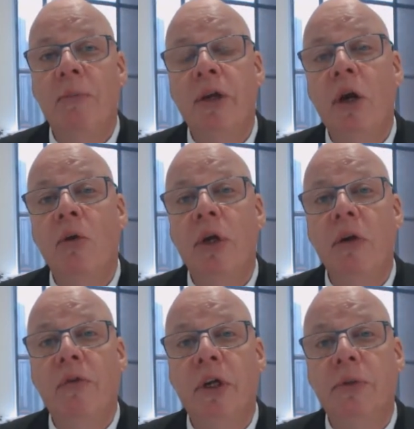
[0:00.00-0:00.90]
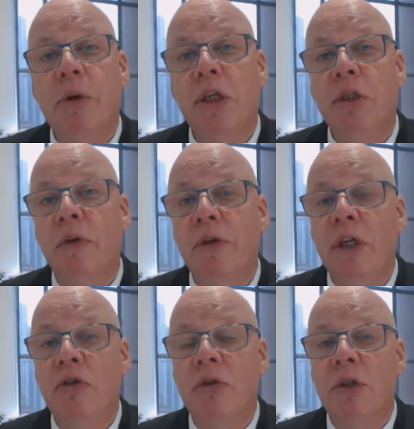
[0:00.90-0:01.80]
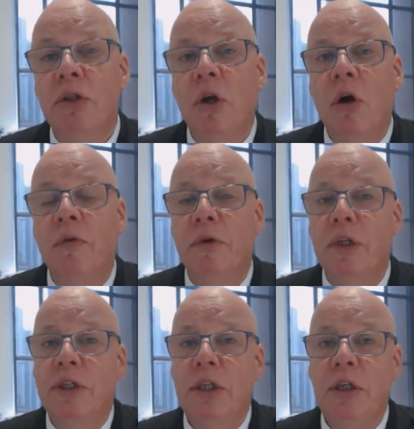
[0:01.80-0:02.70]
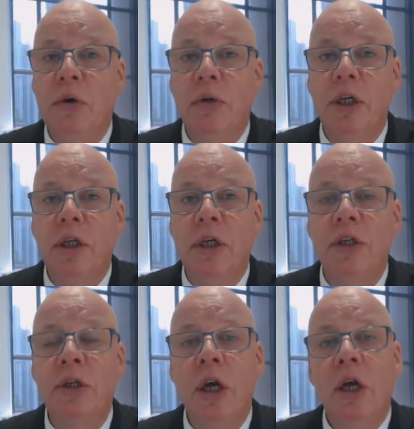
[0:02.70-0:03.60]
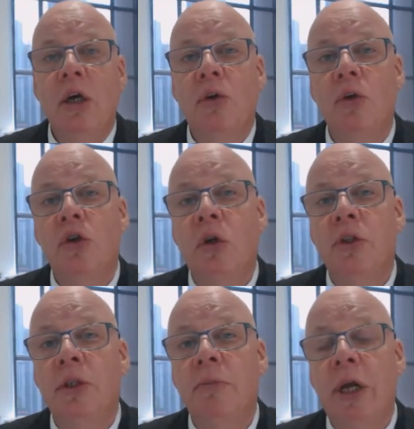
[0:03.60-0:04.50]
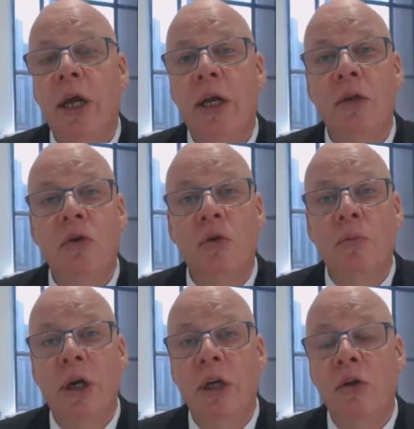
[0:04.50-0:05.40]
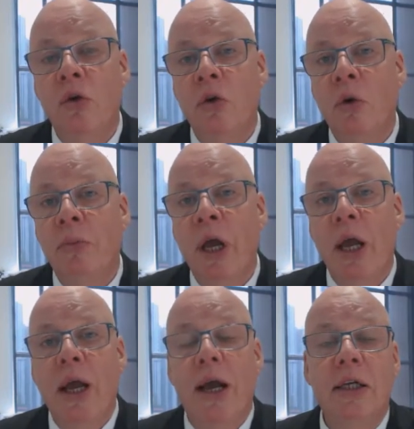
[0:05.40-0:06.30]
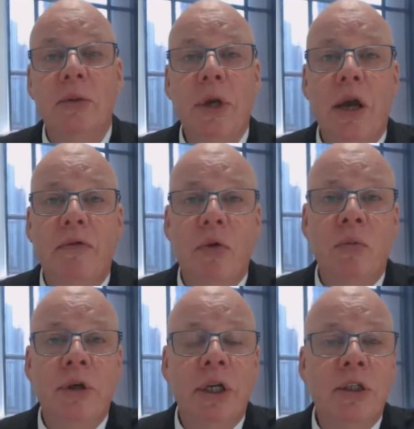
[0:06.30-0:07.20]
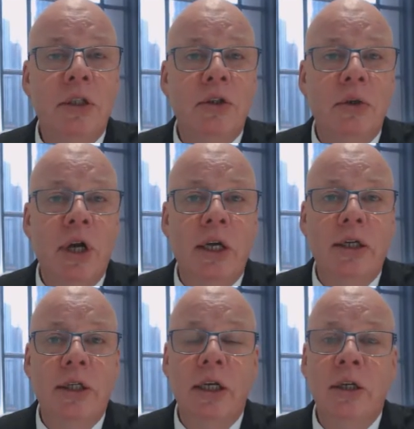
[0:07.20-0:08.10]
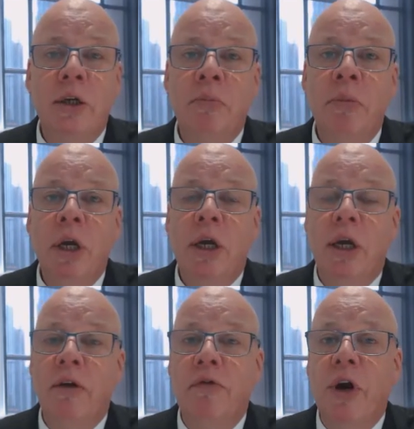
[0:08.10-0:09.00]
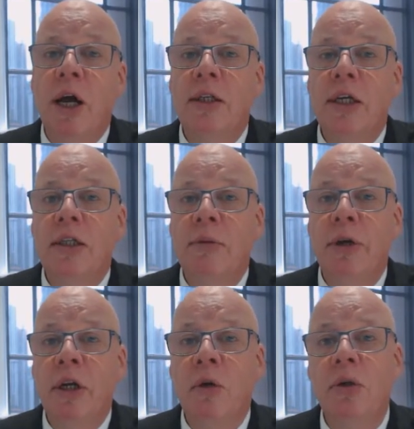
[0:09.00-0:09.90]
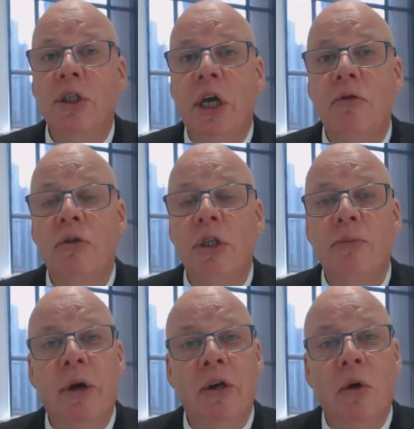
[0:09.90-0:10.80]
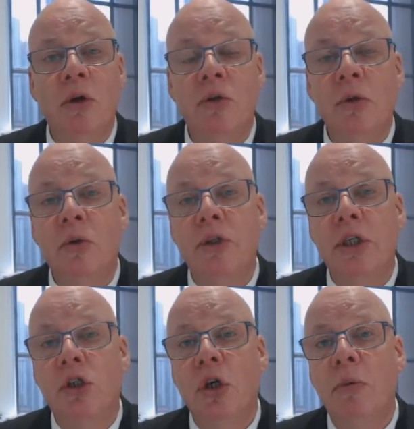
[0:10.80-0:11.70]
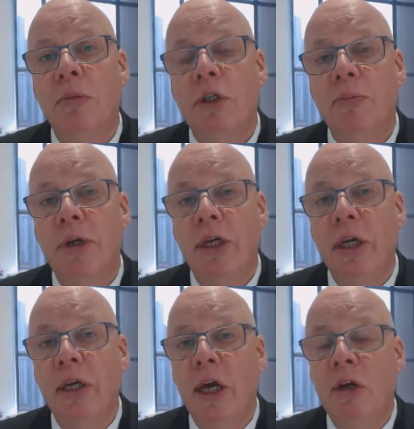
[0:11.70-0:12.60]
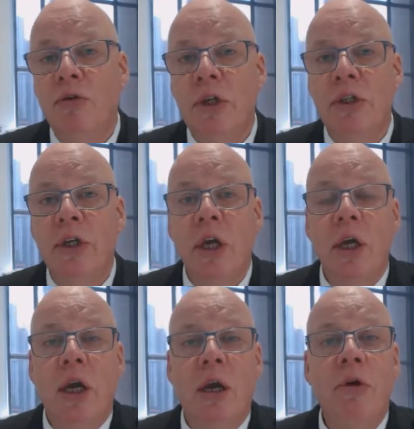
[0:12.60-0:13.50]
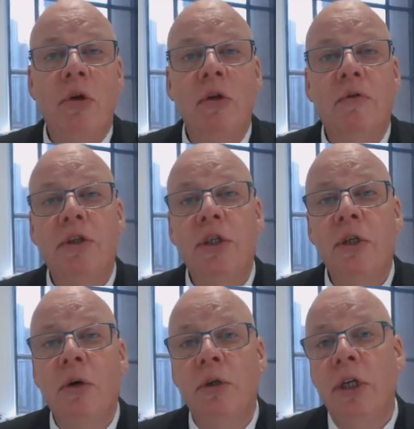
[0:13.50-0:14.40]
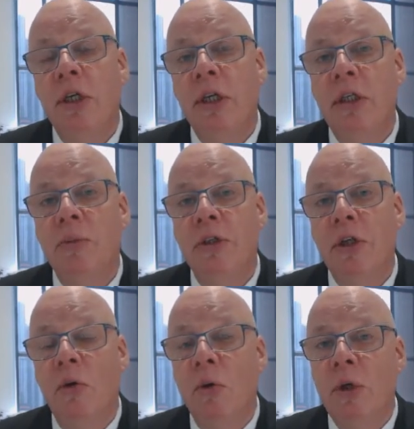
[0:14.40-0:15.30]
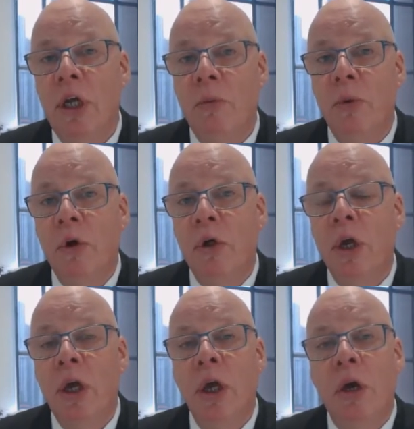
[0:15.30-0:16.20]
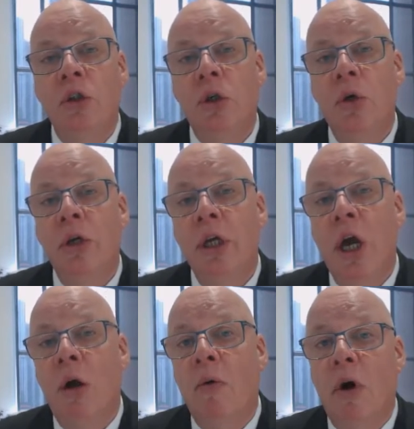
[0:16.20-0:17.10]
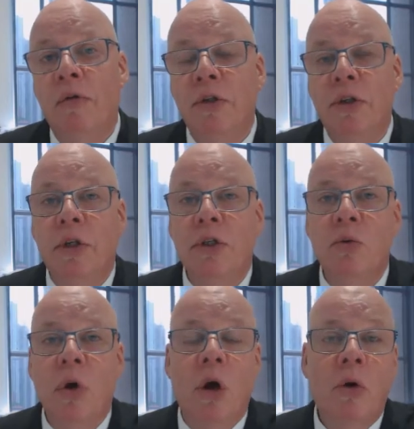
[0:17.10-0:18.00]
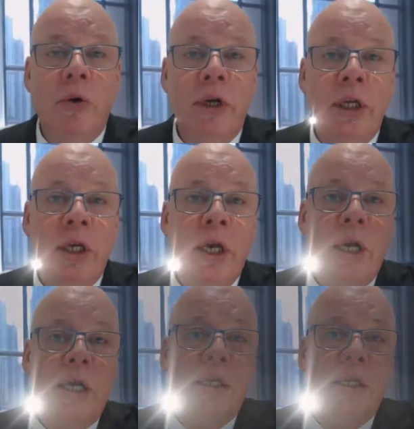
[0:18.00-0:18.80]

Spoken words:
And we're now looking for expression of interest of senior hoteliers to join the Manhattan Group in Europe, as we have openings in the United Kingdom, in France and the Benelux countries, but also into the German-speaking countries. And we're looking for senior hoteliers with their own network joining our offices who are already